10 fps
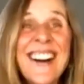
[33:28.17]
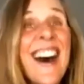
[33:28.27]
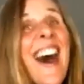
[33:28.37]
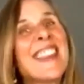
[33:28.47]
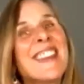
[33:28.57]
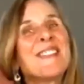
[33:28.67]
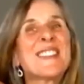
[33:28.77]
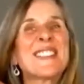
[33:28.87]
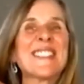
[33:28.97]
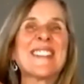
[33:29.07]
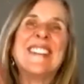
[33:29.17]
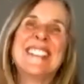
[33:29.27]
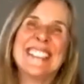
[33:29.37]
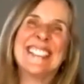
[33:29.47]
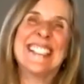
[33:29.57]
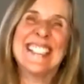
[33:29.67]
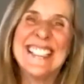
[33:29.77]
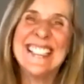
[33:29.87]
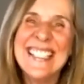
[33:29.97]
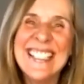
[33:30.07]
I love you too.
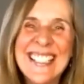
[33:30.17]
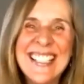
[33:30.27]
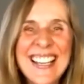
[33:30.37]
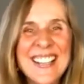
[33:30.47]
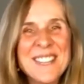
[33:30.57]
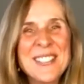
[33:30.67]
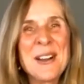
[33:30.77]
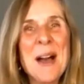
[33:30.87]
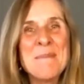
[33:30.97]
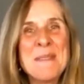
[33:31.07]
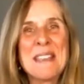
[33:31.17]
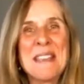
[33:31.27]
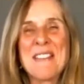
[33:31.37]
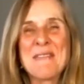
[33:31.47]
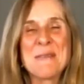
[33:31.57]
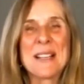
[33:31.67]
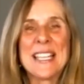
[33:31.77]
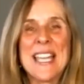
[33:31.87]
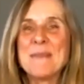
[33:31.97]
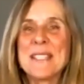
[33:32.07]
I'm so happy everyone
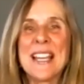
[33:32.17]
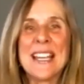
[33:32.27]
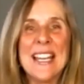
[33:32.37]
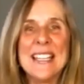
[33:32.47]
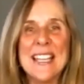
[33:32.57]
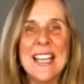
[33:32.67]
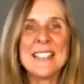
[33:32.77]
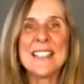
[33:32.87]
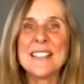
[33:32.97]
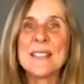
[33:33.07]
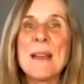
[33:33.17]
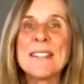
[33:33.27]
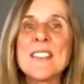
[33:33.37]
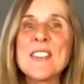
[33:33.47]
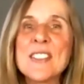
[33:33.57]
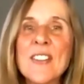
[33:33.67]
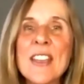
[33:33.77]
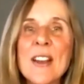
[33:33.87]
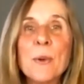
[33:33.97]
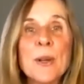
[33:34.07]
came tonight, and the messages are
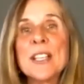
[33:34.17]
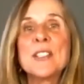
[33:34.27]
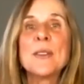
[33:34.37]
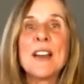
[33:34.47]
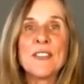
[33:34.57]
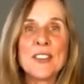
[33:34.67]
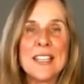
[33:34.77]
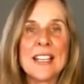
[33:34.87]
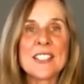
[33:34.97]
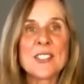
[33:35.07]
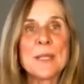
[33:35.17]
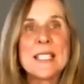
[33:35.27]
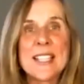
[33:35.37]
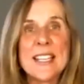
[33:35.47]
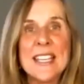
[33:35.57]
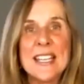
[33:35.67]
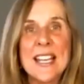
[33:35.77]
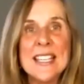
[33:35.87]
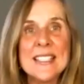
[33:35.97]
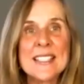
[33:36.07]
there. We're going to do that for the next 3 Sunday
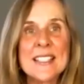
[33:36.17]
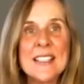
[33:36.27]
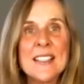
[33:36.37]
nights.